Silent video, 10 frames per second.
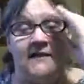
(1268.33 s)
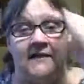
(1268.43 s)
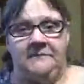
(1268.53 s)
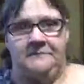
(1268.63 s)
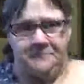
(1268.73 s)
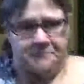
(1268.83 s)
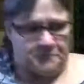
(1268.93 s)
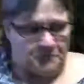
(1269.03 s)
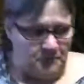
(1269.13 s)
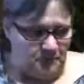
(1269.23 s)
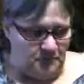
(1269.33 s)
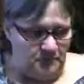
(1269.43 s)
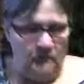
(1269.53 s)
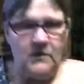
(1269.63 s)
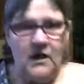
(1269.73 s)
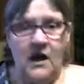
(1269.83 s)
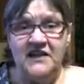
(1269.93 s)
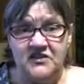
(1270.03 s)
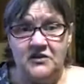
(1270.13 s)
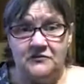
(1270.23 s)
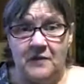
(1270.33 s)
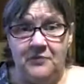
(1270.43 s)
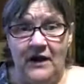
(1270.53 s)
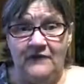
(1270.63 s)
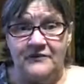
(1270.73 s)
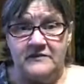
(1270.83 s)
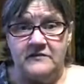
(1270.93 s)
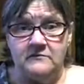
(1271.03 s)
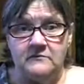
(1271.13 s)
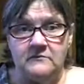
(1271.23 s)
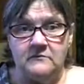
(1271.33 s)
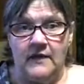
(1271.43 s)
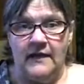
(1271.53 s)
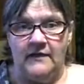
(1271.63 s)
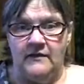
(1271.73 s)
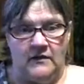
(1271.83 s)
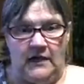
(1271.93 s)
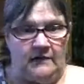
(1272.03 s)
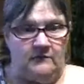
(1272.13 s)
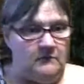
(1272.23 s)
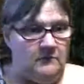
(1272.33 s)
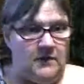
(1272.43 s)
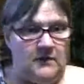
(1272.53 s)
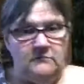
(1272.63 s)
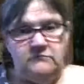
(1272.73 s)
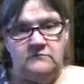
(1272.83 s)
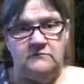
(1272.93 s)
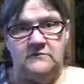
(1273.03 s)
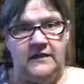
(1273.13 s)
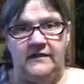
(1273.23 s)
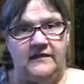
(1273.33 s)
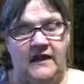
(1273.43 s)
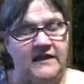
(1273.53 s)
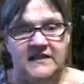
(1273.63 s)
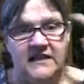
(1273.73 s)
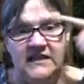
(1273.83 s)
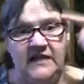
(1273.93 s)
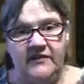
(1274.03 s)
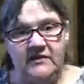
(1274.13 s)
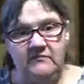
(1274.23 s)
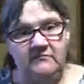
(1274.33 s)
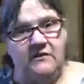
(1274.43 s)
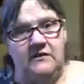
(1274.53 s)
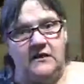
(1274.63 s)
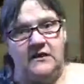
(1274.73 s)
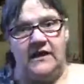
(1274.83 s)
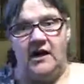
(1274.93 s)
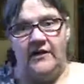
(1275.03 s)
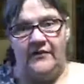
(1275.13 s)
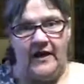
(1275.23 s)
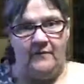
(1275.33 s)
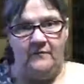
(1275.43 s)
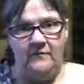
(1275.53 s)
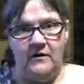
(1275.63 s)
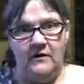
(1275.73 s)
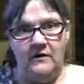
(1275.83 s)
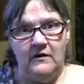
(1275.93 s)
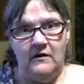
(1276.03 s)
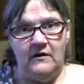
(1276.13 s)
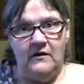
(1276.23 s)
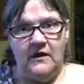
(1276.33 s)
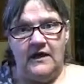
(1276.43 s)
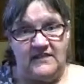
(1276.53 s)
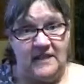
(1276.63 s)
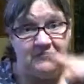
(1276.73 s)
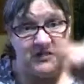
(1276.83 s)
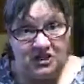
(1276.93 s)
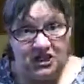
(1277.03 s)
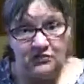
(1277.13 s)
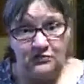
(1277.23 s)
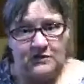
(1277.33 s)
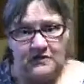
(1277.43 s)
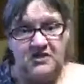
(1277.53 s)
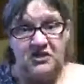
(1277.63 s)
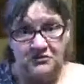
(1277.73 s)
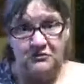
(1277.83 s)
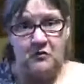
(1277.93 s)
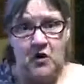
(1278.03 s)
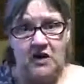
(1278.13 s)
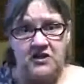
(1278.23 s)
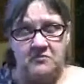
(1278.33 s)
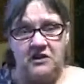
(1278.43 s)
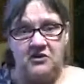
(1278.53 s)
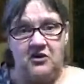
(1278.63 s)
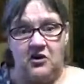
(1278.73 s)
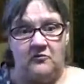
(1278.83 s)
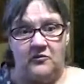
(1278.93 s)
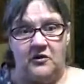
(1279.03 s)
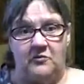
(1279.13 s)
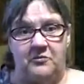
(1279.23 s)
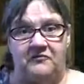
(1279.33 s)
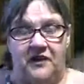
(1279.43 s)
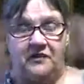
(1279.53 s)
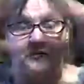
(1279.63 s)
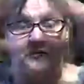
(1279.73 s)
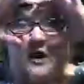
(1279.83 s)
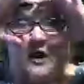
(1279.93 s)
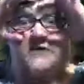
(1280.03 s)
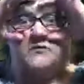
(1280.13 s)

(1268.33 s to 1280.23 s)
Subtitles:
and I served up breakfast, right? And they're like, it didn't even click on them, except the children watching me cook over an open fire. Their eyes